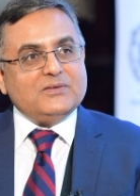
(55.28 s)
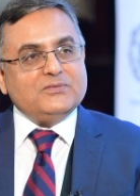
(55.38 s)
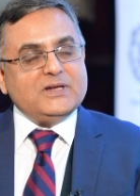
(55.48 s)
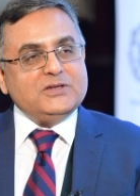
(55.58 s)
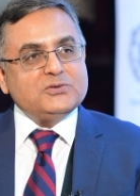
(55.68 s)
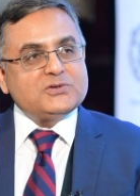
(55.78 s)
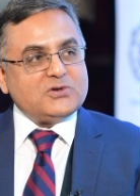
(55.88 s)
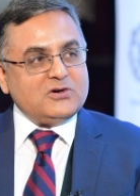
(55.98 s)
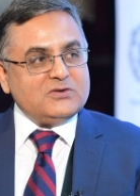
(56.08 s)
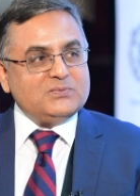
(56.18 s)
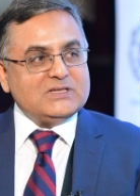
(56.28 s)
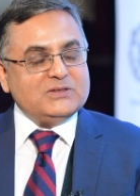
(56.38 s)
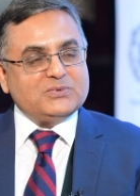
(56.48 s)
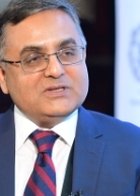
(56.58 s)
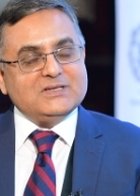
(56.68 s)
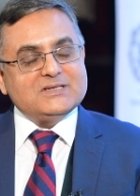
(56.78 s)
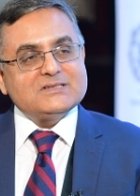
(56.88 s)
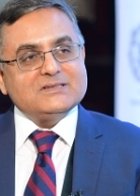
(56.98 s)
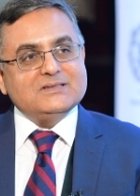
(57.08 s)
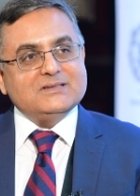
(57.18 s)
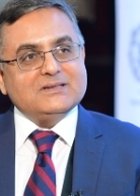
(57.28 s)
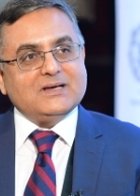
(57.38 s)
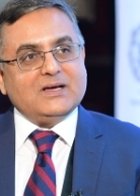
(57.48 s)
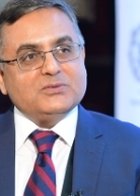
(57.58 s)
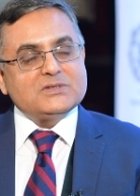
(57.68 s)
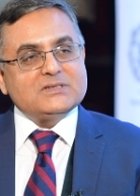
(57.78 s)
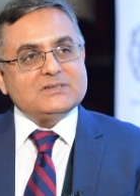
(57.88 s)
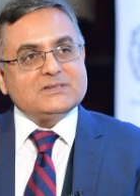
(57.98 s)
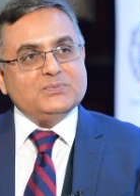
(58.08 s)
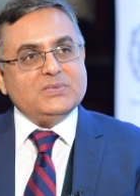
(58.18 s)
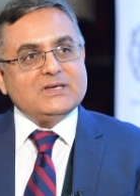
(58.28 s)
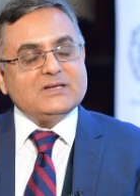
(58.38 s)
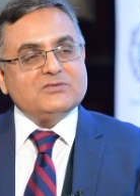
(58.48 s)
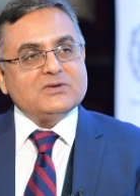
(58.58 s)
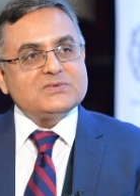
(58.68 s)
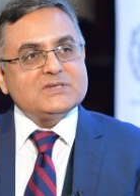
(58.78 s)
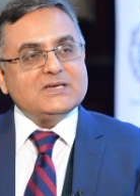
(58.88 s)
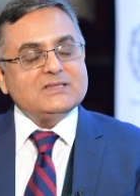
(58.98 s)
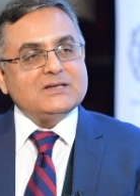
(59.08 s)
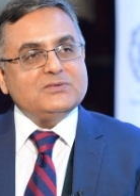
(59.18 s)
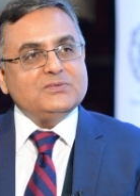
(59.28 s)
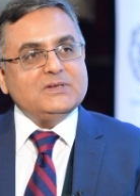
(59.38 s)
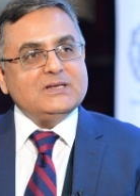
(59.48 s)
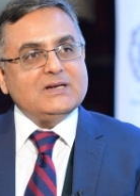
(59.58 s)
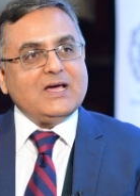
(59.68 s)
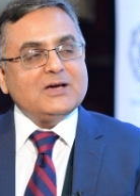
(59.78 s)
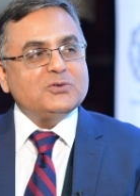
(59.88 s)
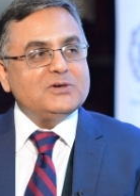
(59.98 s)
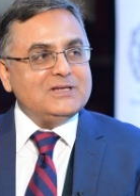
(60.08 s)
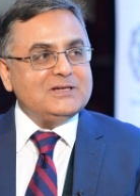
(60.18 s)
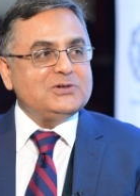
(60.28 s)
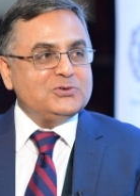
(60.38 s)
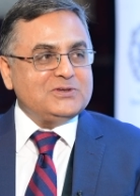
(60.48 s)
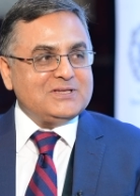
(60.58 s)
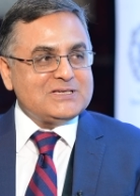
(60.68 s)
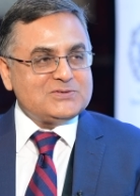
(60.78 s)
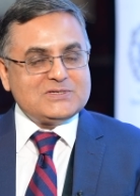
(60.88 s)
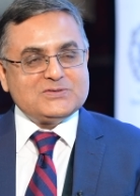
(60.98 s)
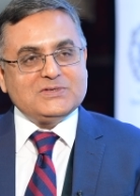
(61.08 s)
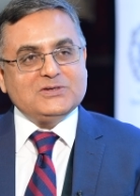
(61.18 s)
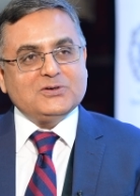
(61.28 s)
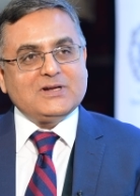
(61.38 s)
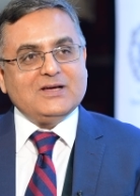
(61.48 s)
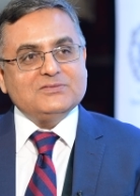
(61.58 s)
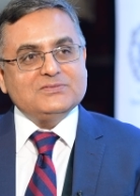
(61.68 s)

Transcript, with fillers: When you talk of Madhya Pradesh, I would begin from saying that we lack only in two things, which we don't have: